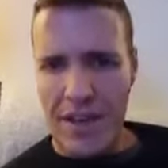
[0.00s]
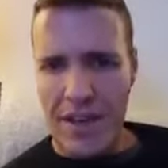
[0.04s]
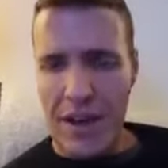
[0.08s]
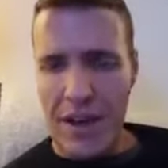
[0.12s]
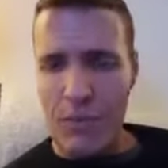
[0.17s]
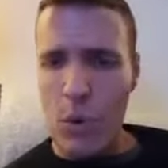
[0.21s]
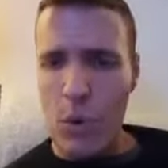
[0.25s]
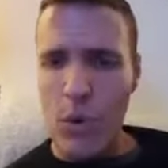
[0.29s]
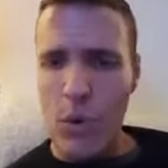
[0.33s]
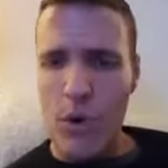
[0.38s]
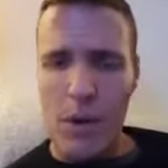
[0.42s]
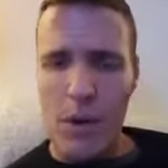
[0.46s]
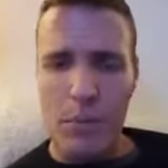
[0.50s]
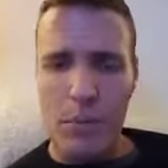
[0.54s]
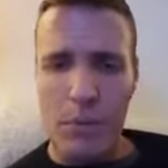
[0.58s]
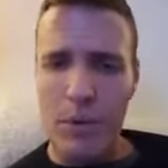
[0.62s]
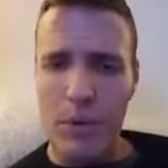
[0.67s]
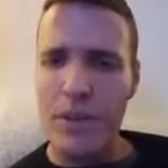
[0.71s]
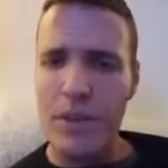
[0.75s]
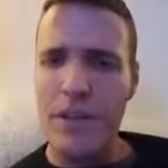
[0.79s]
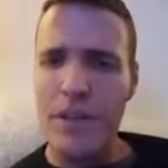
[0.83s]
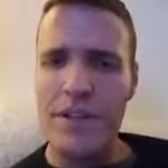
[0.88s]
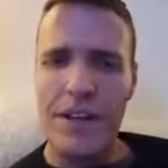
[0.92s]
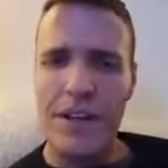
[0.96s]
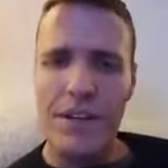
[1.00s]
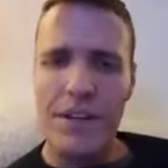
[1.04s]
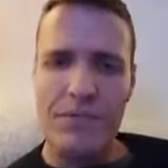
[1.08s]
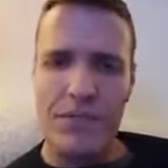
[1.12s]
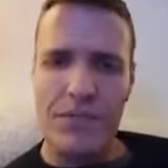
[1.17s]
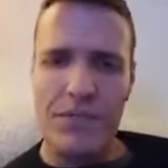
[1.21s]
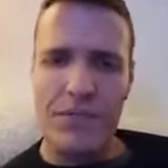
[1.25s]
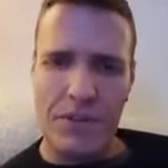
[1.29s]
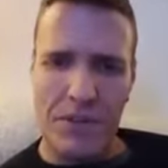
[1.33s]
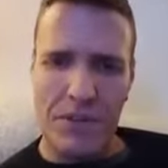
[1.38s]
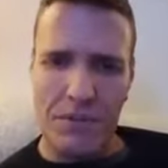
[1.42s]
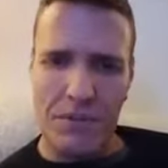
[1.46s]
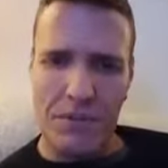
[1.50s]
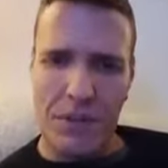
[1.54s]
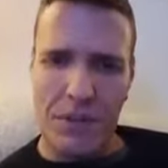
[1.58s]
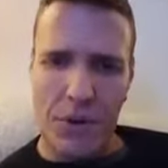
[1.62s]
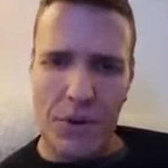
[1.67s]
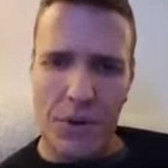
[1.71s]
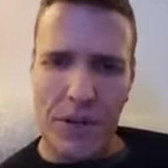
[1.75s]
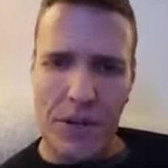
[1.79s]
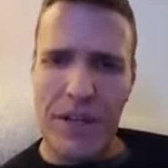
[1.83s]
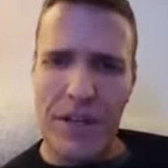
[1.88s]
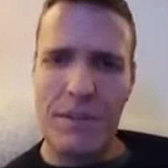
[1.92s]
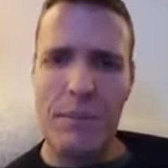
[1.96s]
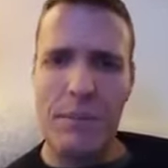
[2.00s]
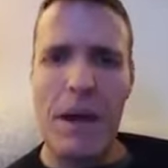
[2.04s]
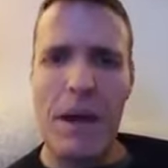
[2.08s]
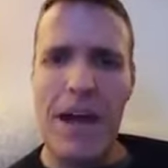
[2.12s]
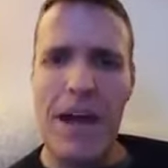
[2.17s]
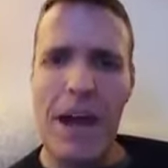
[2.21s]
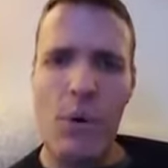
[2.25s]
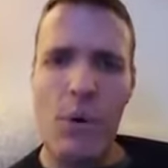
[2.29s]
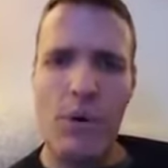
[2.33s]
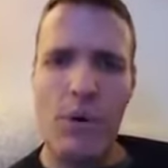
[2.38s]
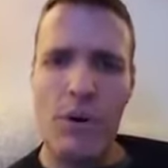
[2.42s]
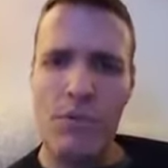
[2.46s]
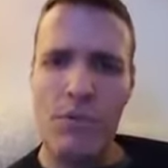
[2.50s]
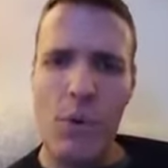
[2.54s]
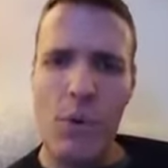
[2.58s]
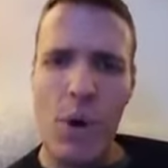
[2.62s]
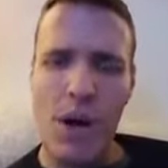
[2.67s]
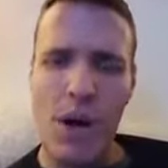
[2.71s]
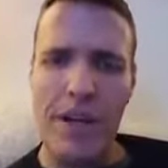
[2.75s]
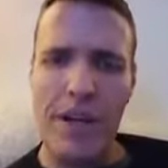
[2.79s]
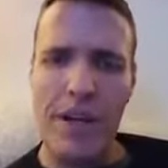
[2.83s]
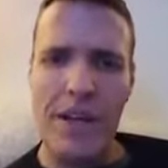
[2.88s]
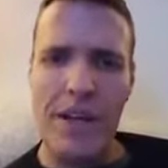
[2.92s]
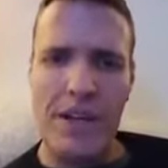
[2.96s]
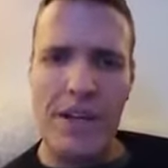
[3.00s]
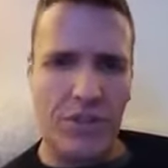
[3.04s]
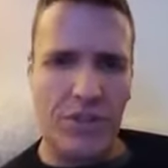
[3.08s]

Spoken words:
I'd woke up early enough to, get in my hour of walking.